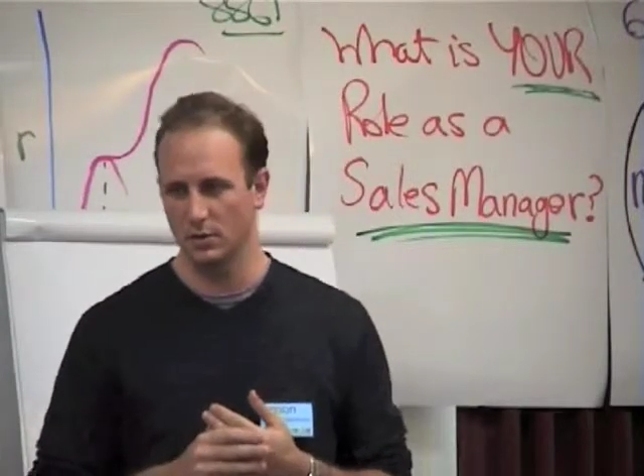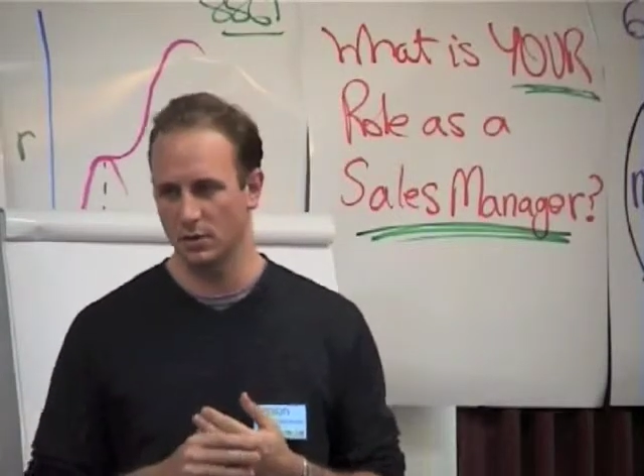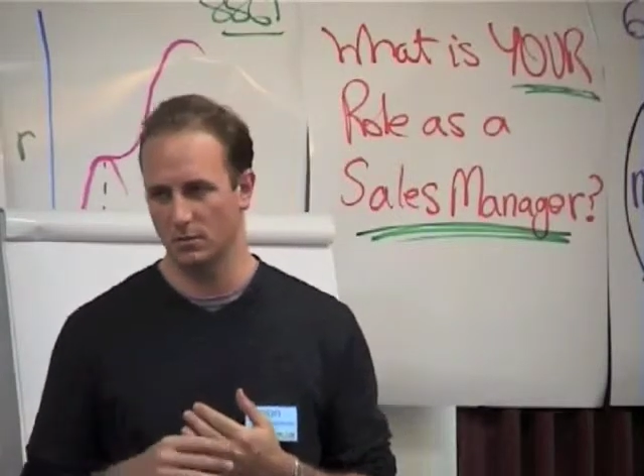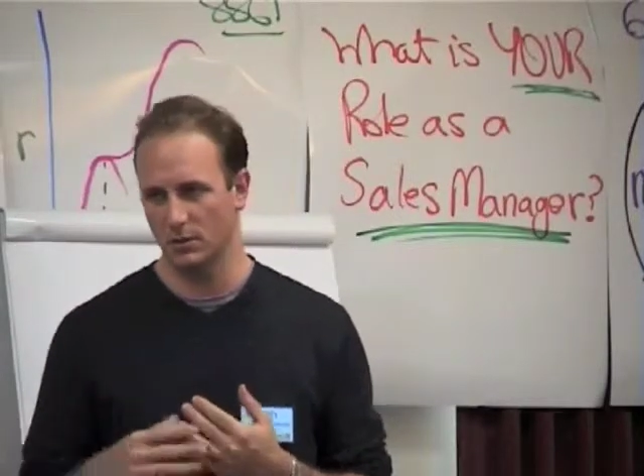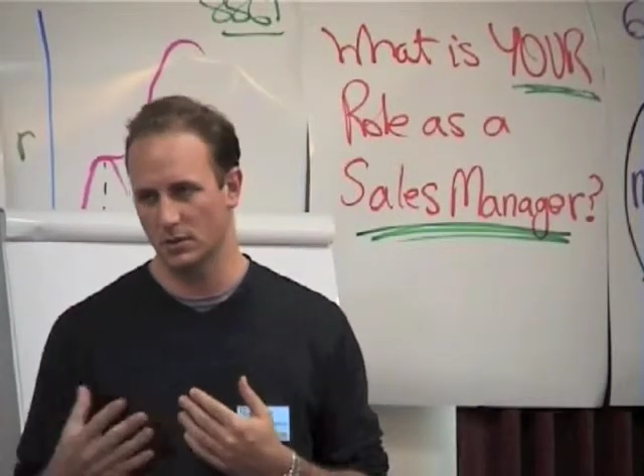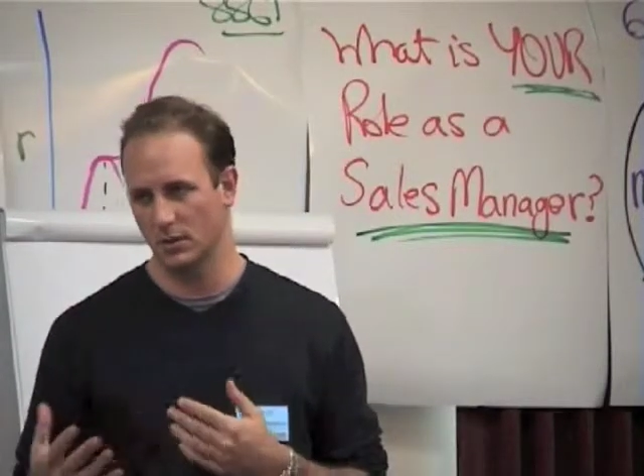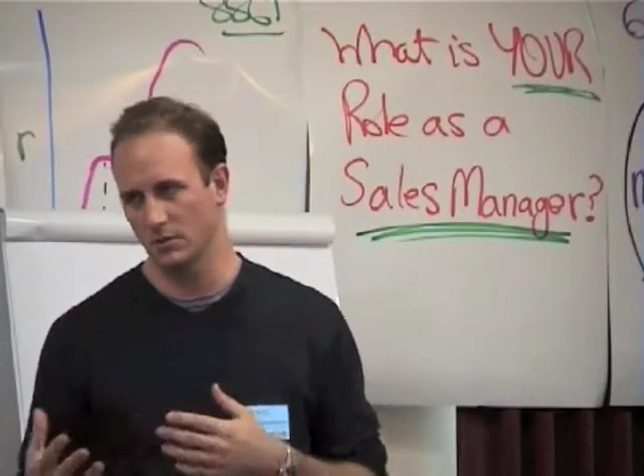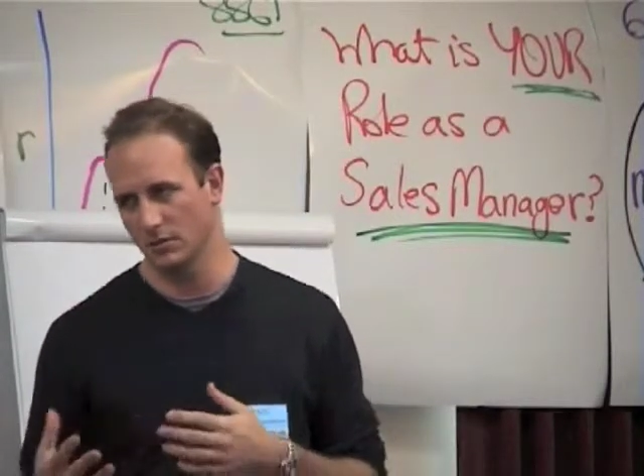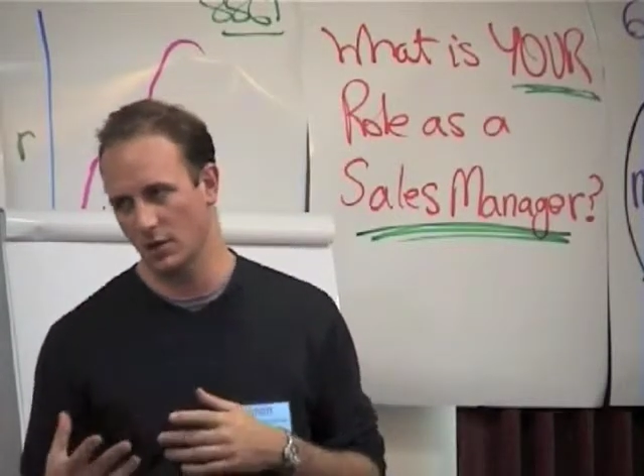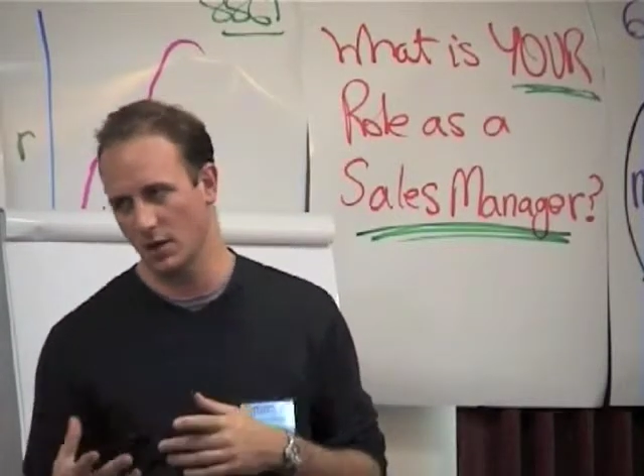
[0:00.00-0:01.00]
some of the skills
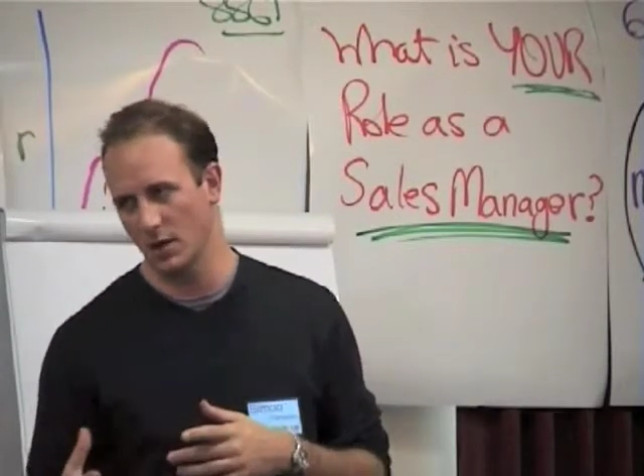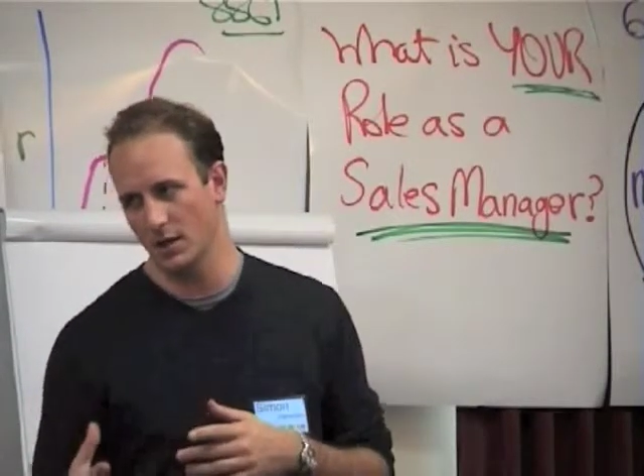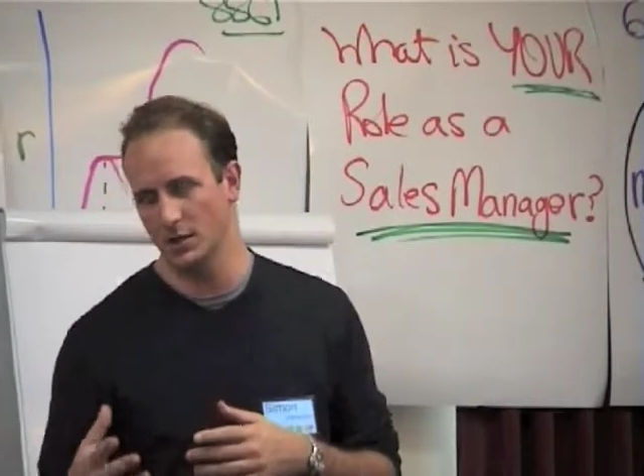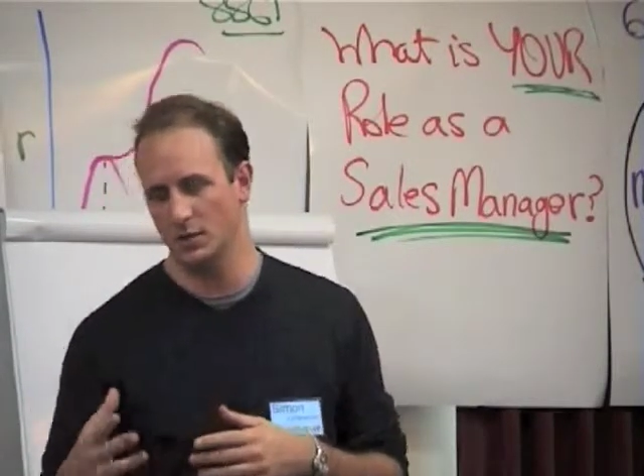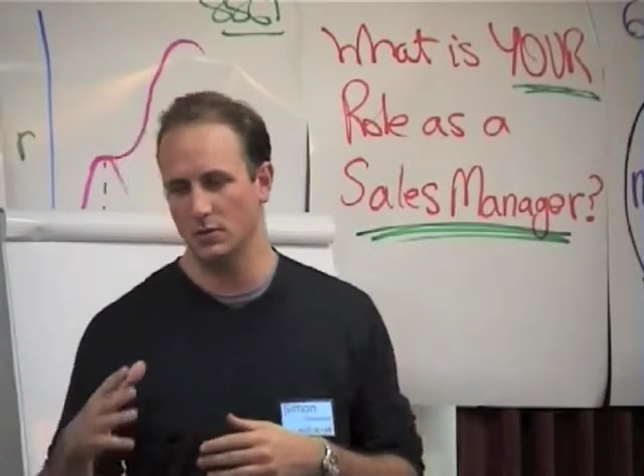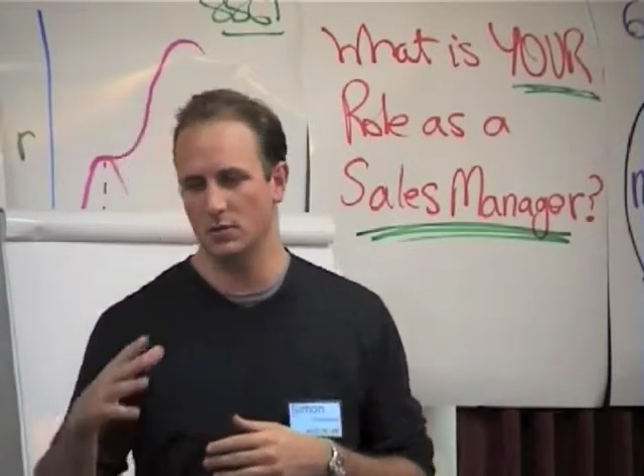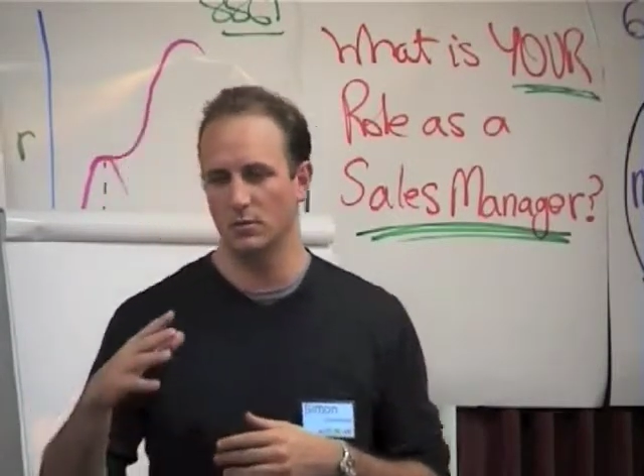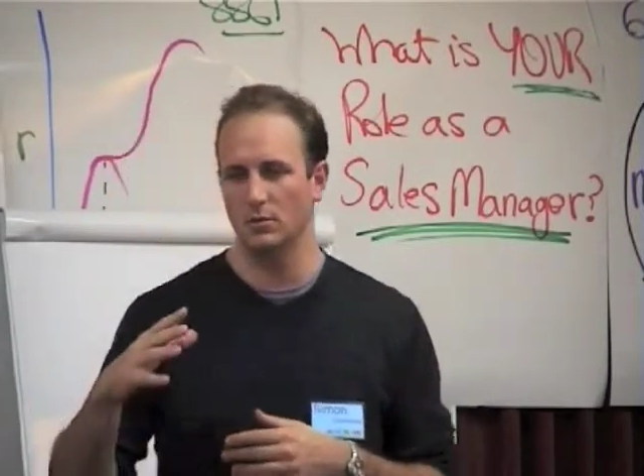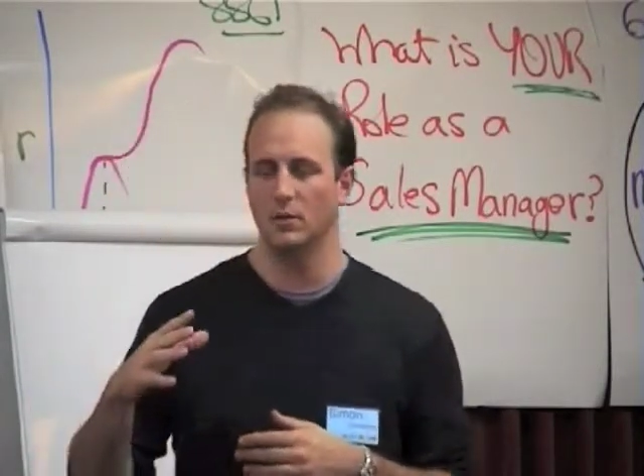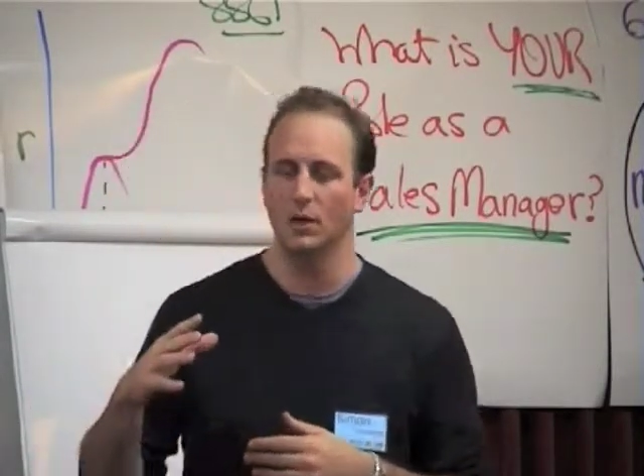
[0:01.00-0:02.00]
that I need
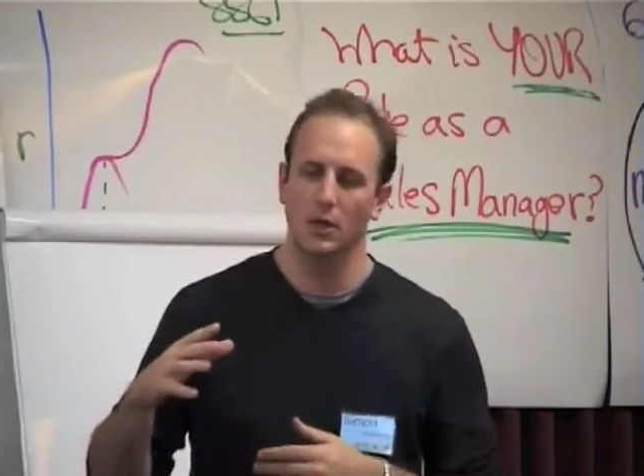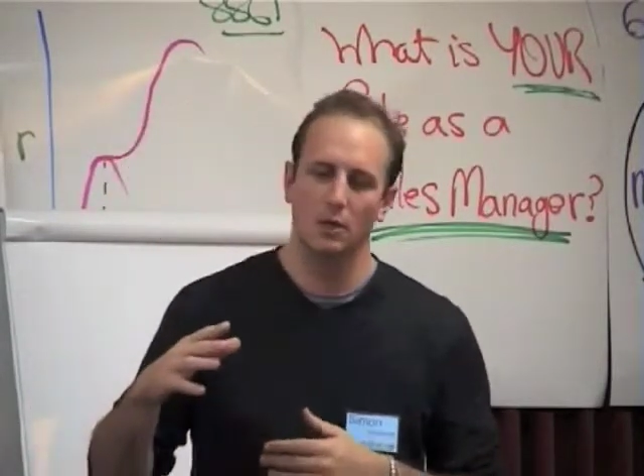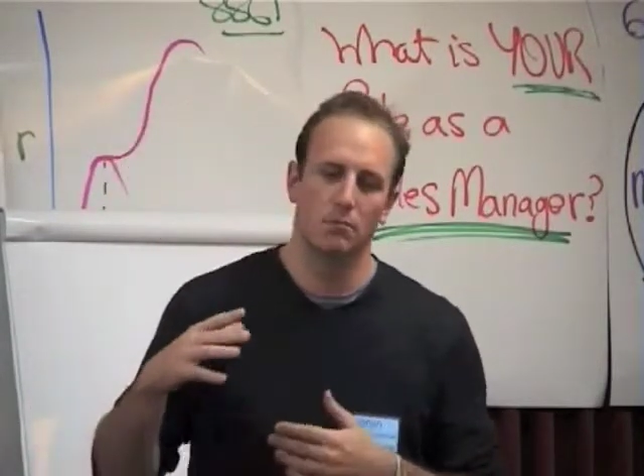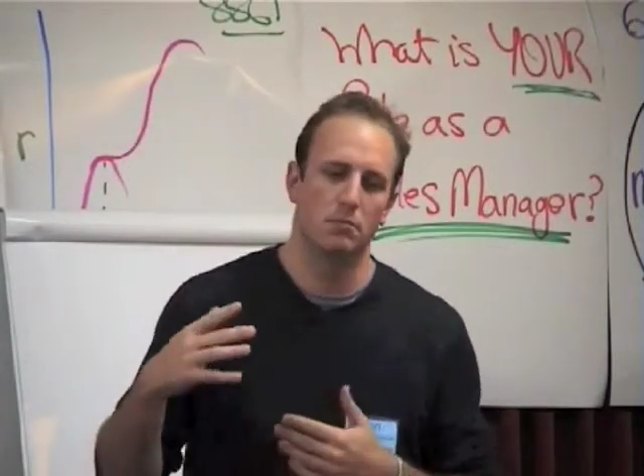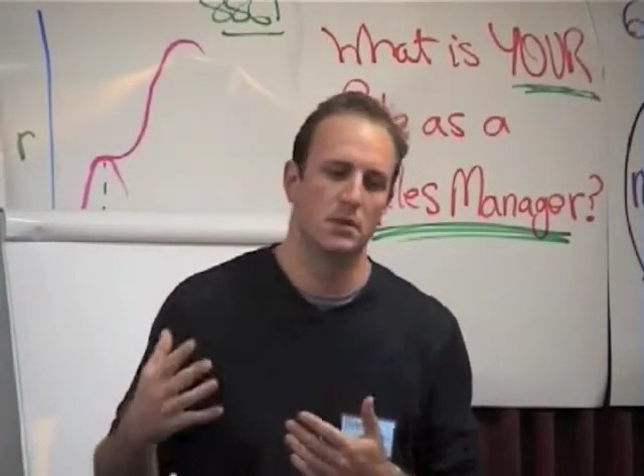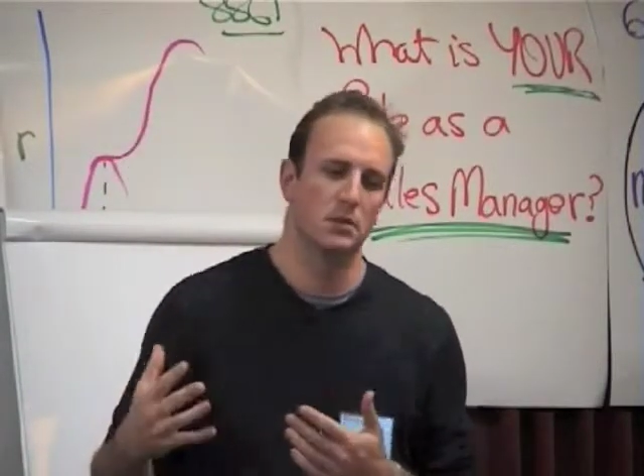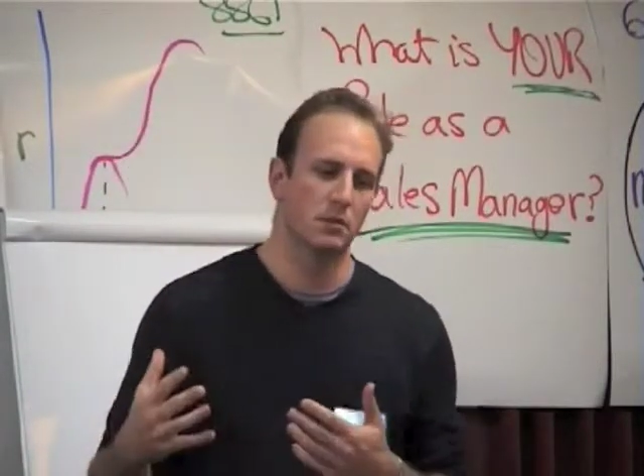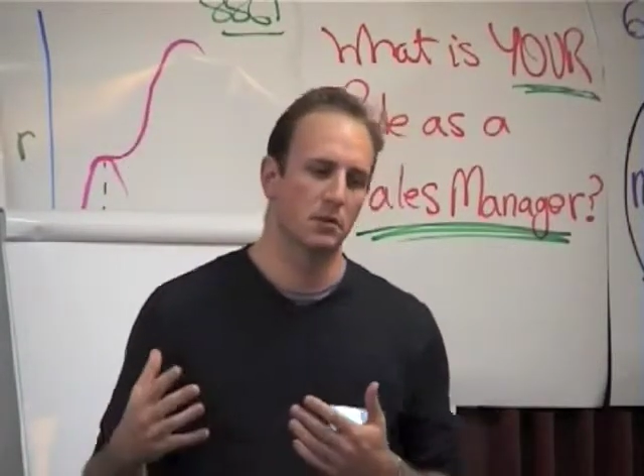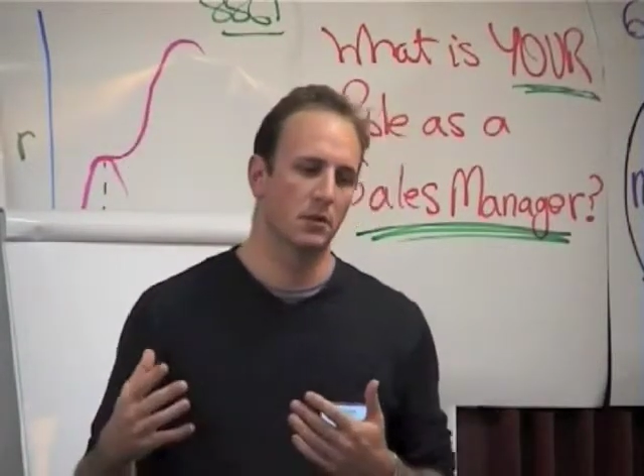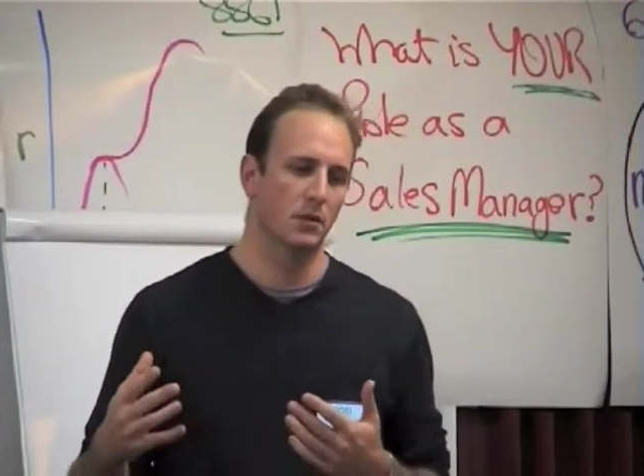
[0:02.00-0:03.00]
to
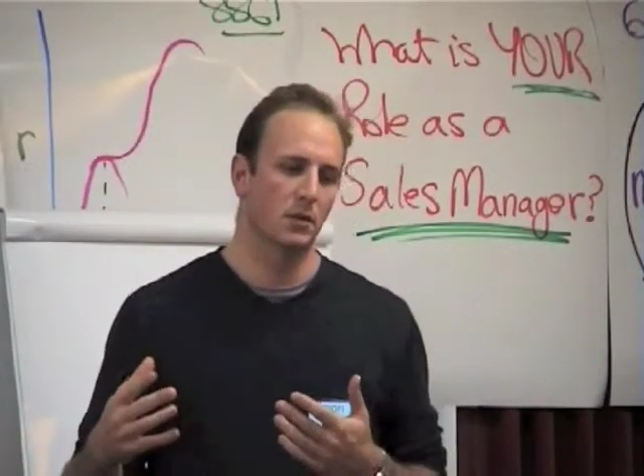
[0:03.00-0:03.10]
build